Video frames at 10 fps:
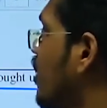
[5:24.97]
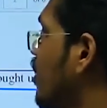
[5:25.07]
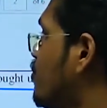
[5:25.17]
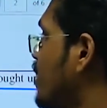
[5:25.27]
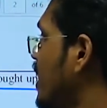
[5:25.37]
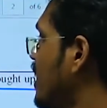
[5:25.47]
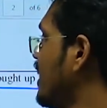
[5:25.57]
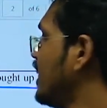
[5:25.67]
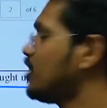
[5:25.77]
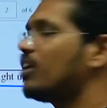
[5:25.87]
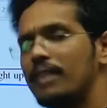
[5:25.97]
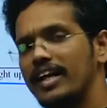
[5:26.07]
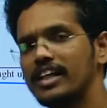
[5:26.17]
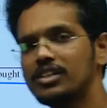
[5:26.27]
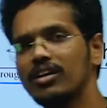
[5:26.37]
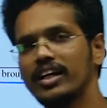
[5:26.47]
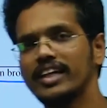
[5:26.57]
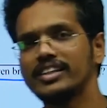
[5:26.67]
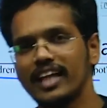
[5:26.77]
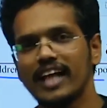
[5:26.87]
friendliness to British rule is
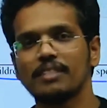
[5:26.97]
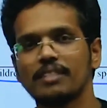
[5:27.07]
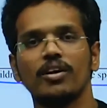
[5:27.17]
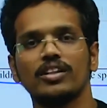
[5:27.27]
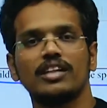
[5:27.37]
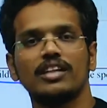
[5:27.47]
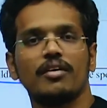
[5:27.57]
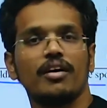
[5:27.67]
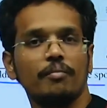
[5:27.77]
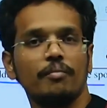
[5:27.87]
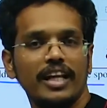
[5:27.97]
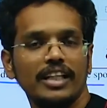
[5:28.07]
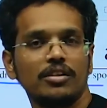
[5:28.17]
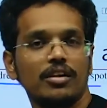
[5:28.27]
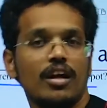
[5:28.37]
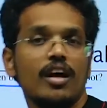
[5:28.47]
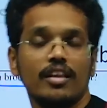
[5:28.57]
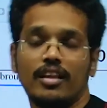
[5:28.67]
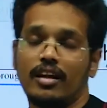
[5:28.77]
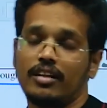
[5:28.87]
the answer, because the
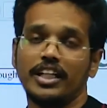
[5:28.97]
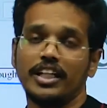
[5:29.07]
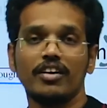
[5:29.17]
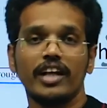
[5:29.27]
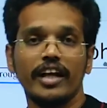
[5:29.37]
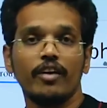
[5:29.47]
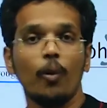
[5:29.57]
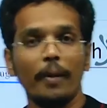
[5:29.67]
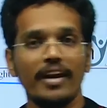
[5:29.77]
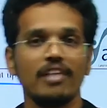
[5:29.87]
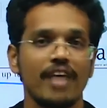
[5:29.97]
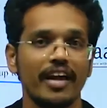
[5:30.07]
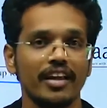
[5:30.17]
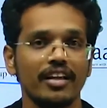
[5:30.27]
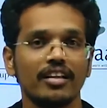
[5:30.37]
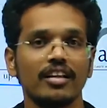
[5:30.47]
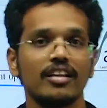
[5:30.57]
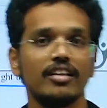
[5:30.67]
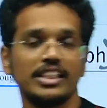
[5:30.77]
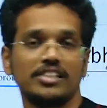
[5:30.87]
General Dyer opened a firing,
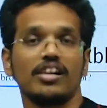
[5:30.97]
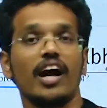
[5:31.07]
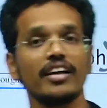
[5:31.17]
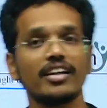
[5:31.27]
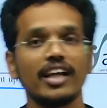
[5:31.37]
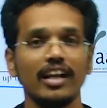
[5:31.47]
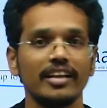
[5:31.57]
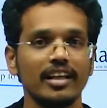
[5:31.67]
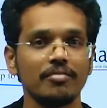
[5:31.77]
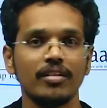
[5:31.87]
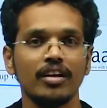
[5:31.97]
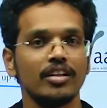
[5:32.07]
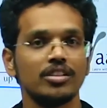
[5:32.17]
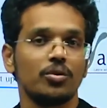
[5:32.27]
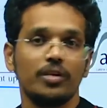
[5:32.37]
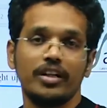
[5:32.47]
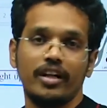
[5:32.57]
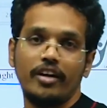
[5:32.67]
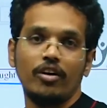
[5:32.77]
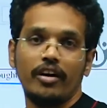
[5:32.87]
they started killing them. So
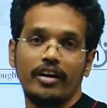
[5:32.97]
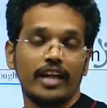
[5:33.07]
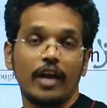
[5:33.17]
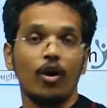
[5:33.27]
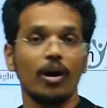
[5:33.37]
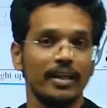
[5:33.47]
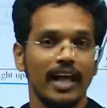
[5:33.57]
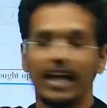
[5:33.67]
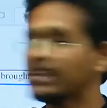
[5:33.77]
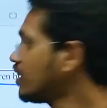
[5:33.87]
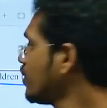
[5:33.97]
it cannot be the answer.